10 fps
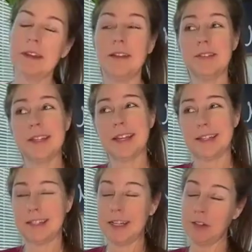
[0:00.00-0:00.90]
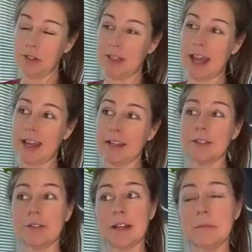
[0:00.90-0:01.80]
I'm gonna have to take a teacher
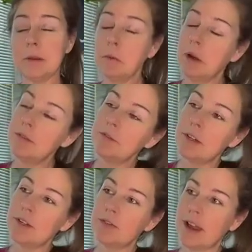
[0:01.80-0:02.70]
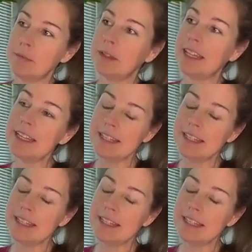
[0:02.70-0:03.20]
tax. So that'll be one french fry,